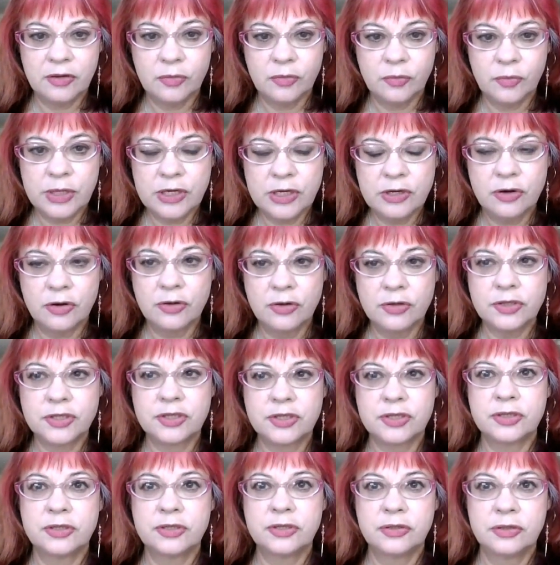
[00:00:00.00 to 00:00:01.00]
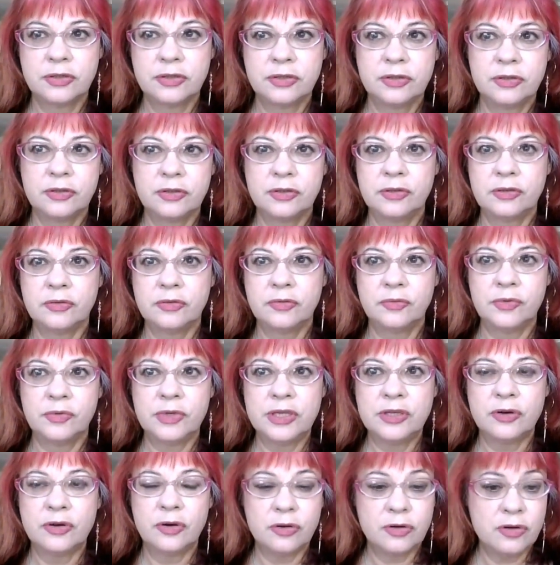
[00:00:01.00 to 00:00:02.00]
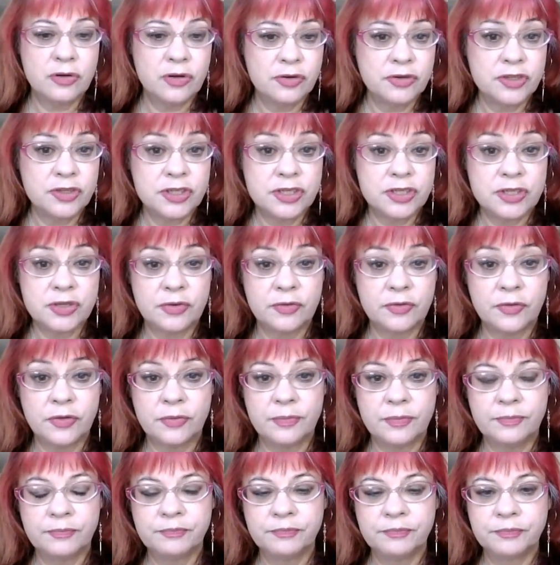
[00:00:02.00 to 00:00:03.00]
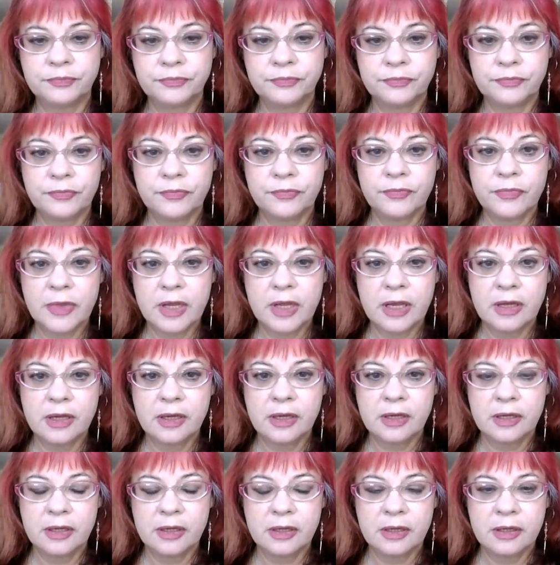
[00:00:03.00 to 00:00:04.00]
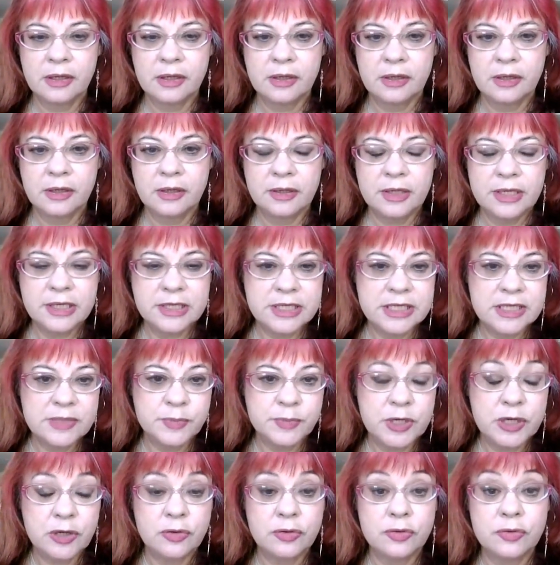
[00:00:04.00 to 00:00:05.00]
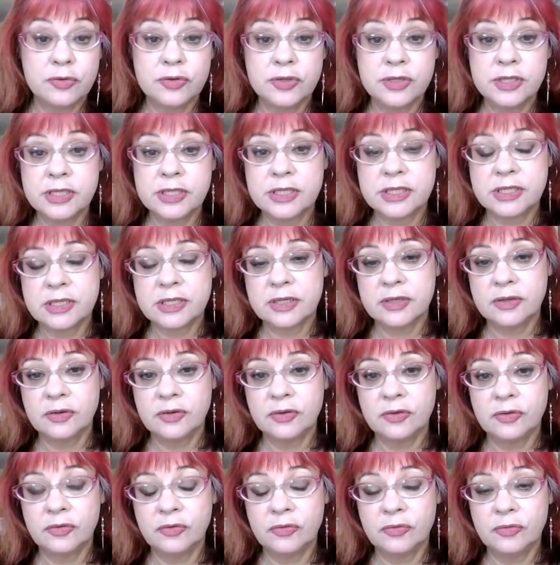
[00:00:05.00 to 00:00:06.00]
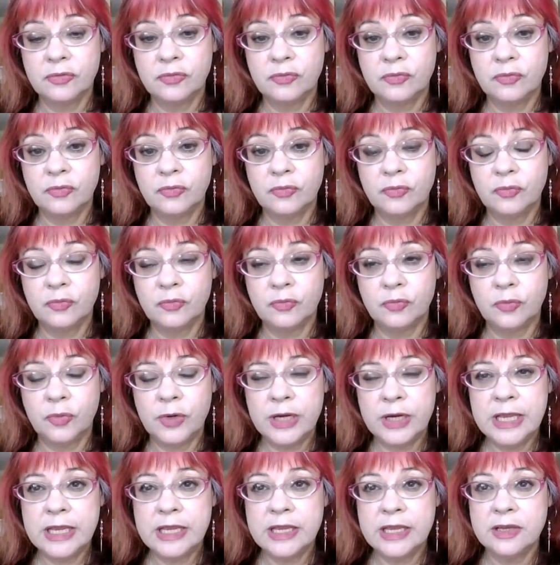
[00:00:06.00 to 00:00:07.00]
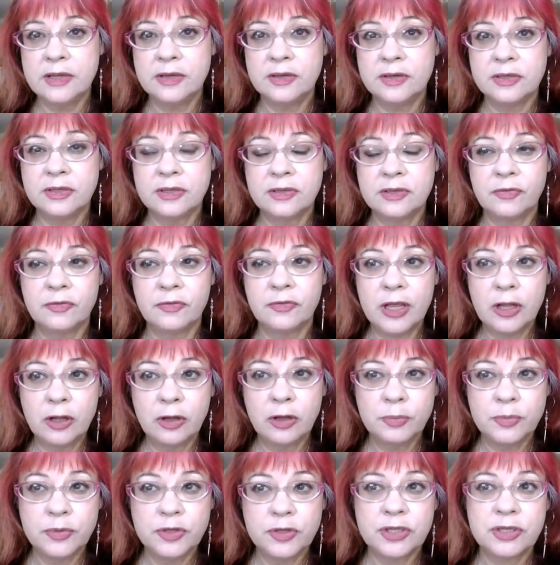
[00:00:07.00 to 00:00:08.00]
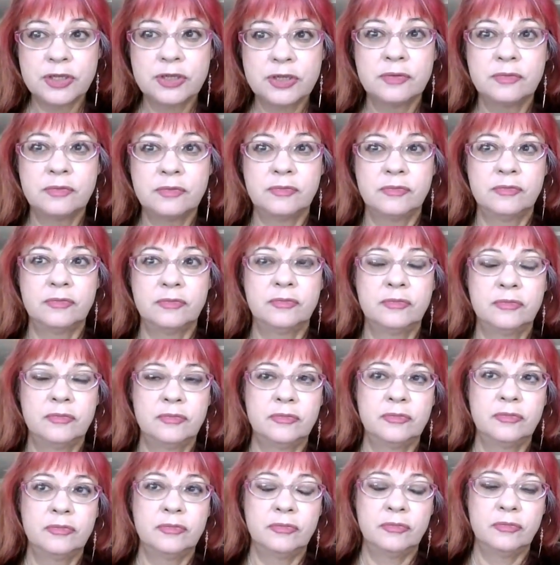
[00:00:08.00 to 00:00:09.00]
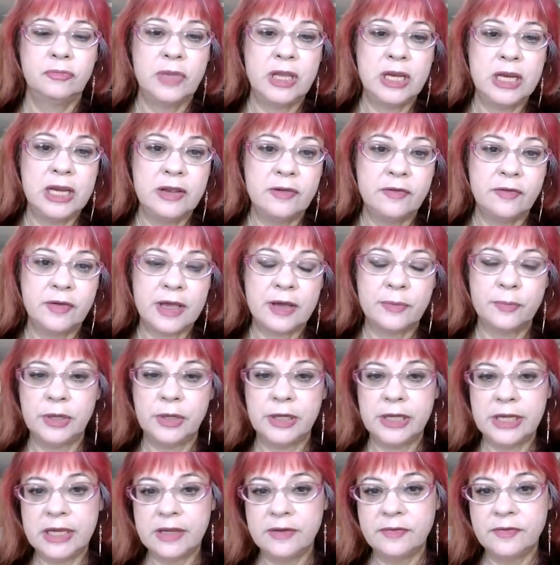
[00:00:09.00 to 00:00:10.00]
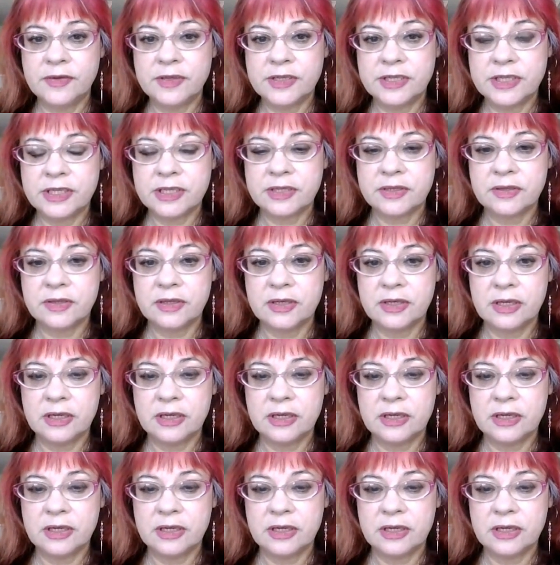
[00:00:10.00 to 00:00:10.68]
that we're not conscious of them. This is because we developed many of our beliefs